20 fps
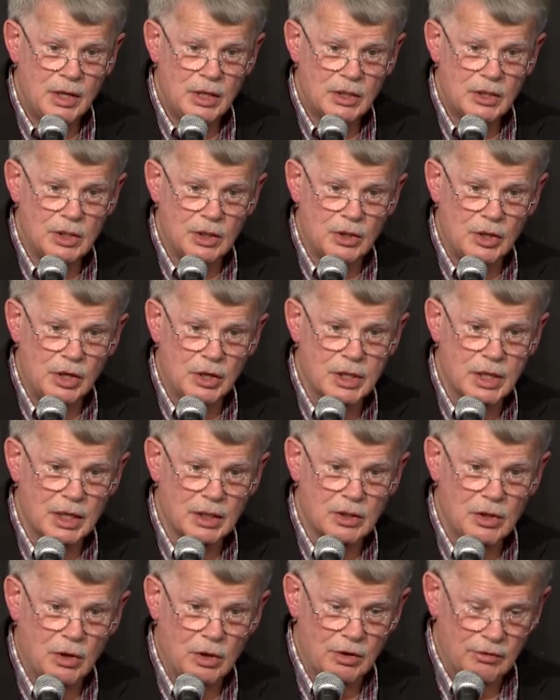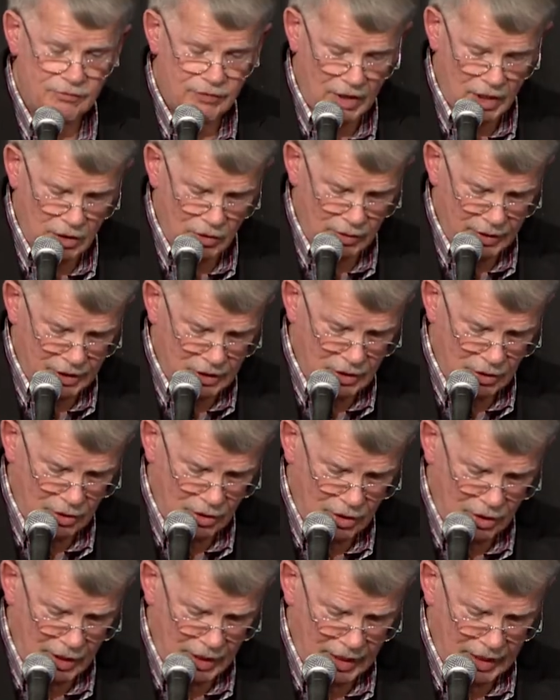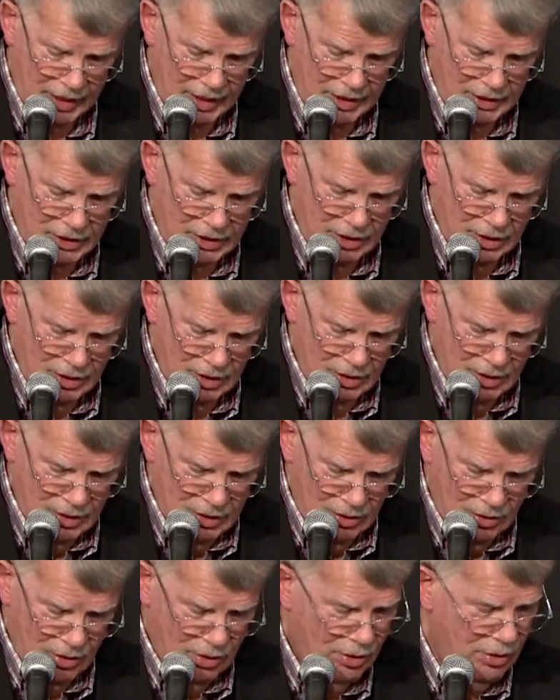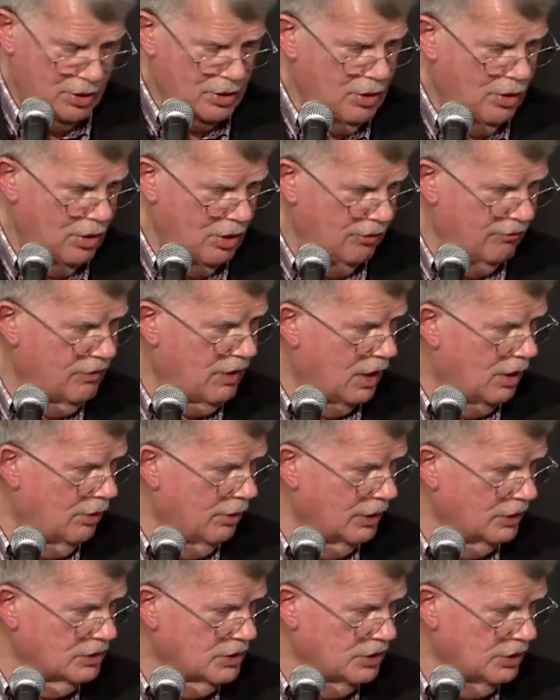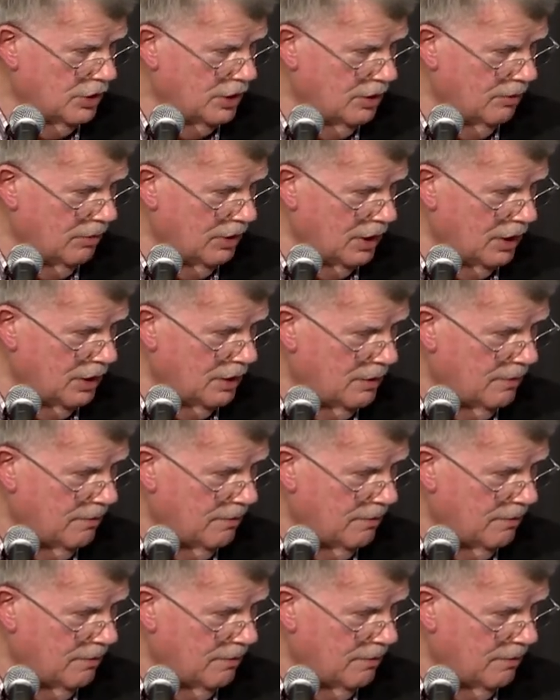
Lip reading: to look at corn following corn and or corn following soybean.